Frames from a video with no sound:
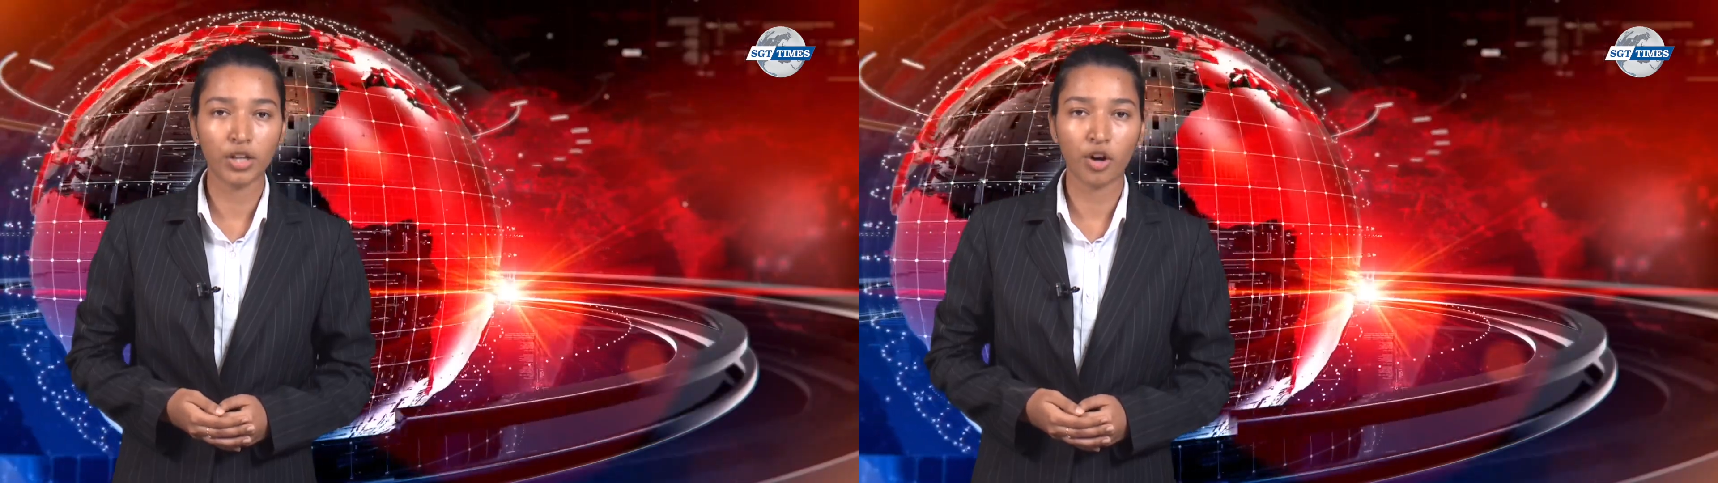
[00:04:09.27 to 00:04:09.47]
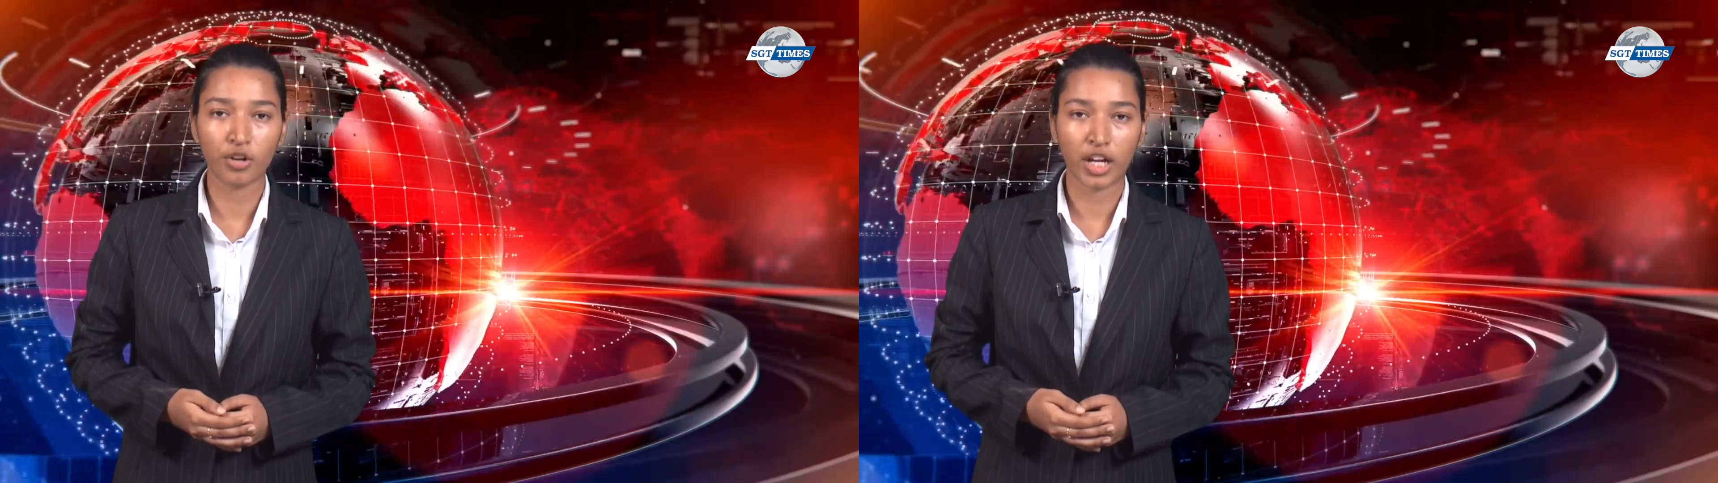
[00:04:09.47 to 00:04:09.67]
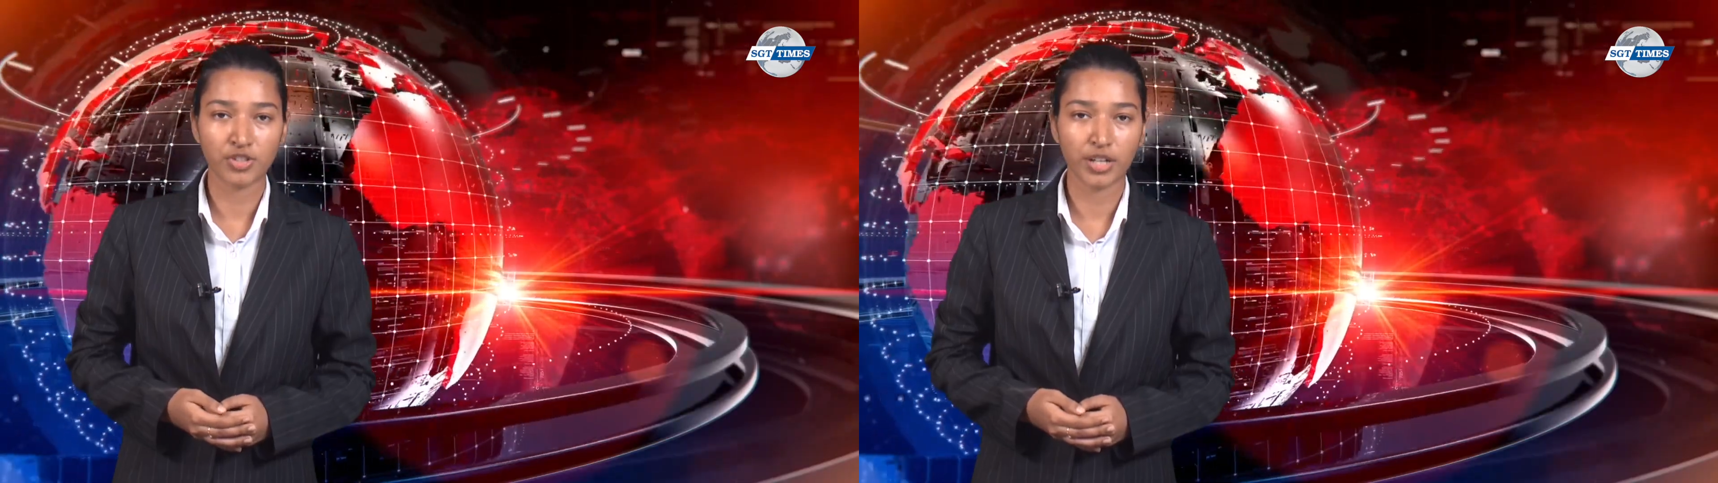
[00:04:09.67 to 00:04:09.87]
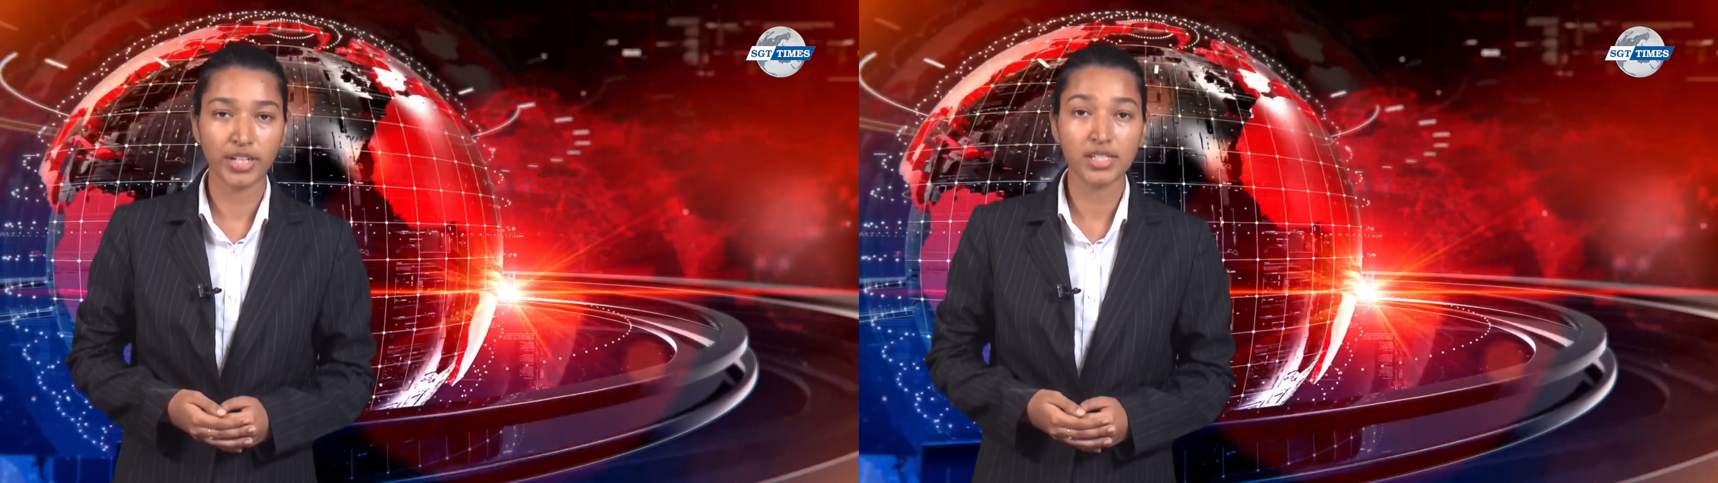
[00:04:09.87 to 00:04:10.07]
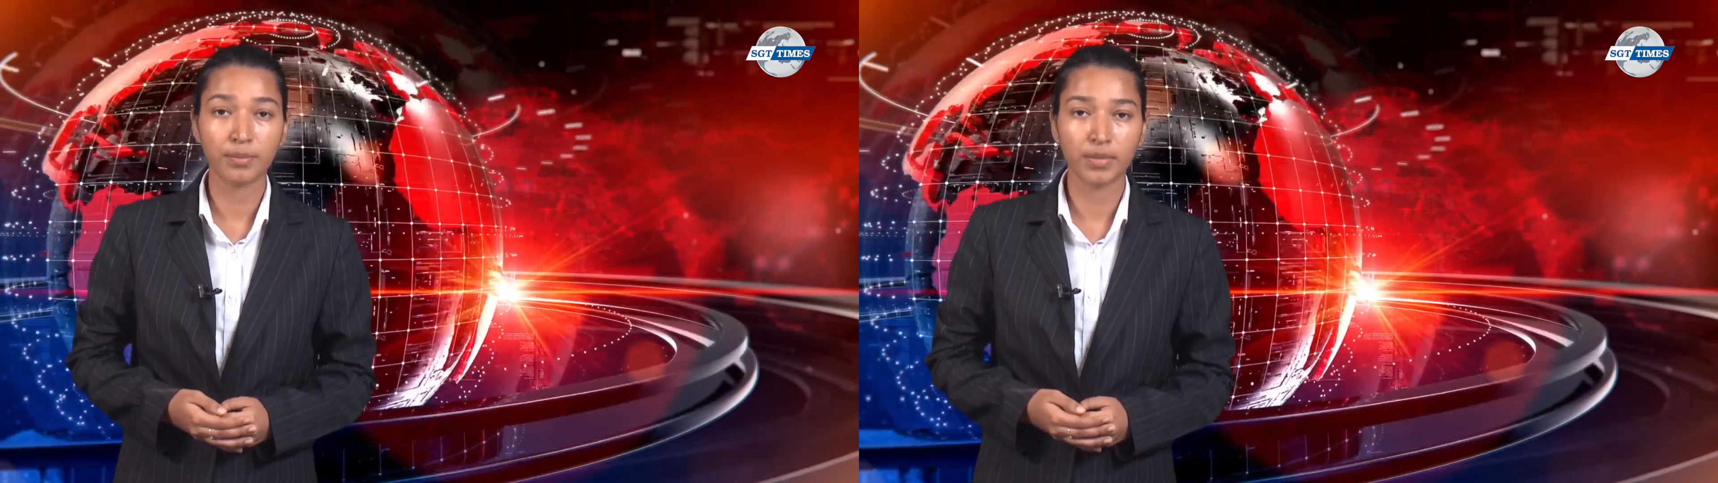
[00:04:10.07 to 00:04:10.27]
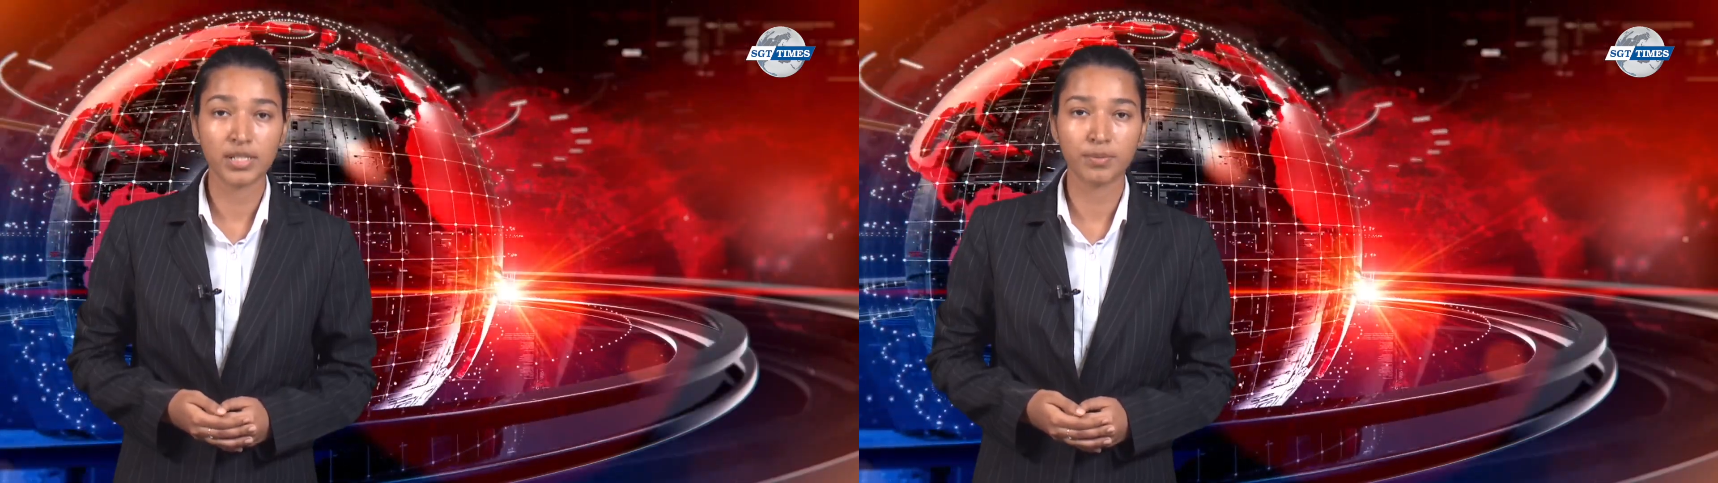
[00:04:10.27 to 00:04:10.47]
congratulates Ms.